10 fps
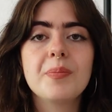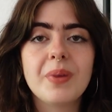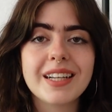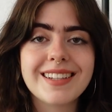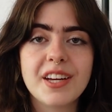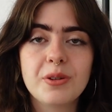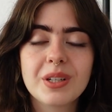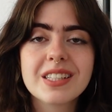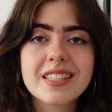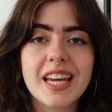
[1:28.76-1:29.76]
But I
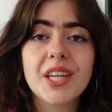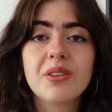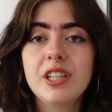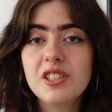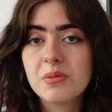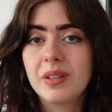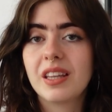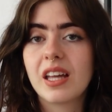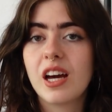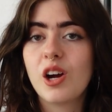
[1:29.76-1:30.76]
will say you need to be
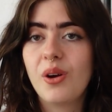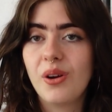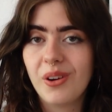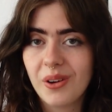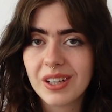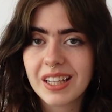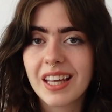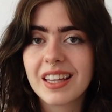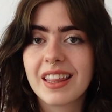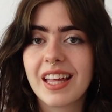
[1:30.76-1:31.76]
there
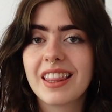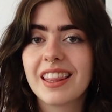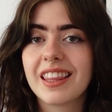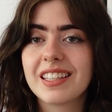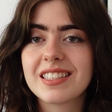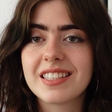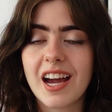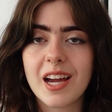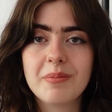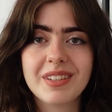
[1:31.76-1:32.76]
earlier than the
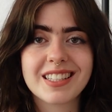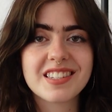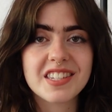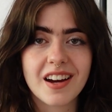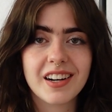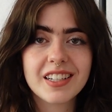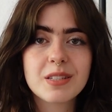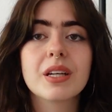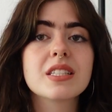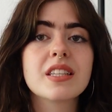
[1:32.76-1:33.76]
time it
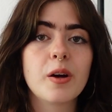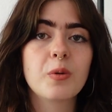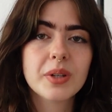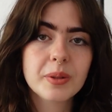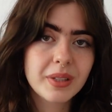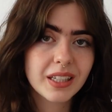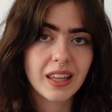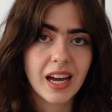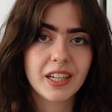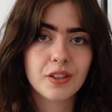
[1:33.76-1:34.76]
starts, because there will be a
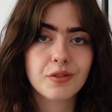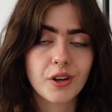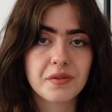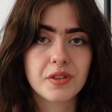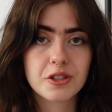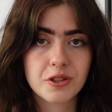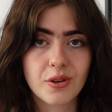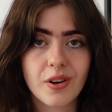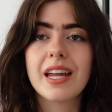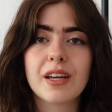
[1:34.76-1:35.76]
line in front of the
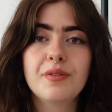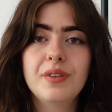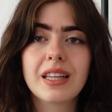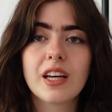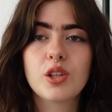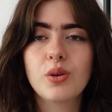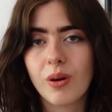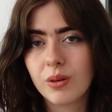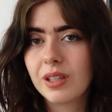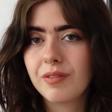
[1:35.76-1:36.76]
store, and I feel like you
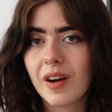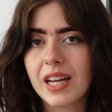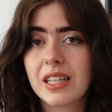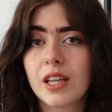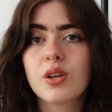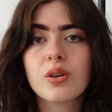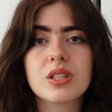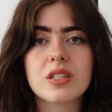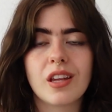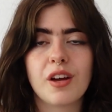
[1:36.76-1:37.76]
only find like
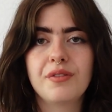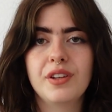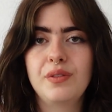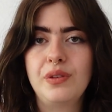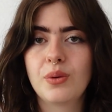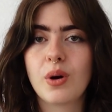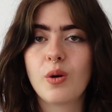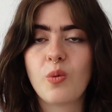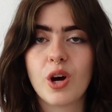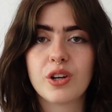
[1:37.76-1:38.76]
good stuff if you
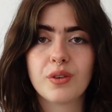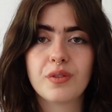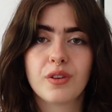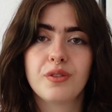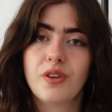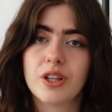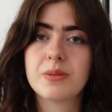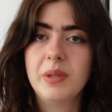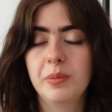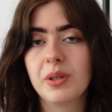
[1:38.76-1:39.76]
are one of the
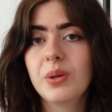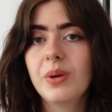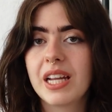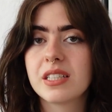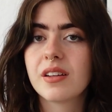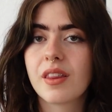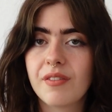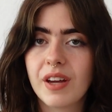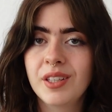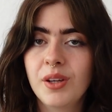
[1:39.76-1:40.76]
first people who enter the
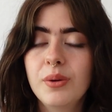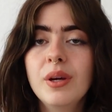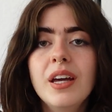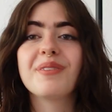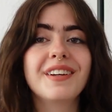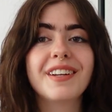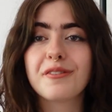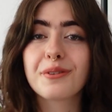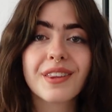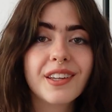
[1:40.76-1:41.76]
venue. But
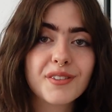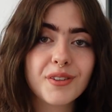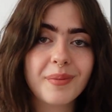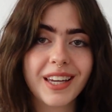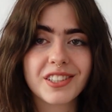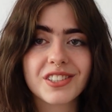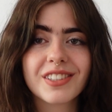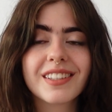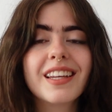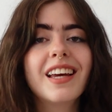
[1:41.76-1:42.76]
enough with the
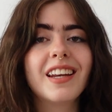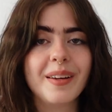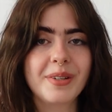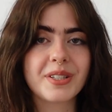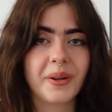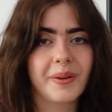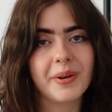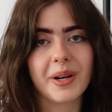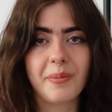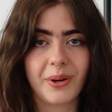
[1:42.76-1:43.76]
information, let me show you
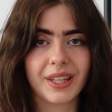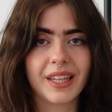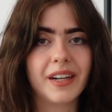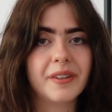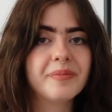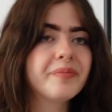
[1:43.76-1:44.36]
what I bought there.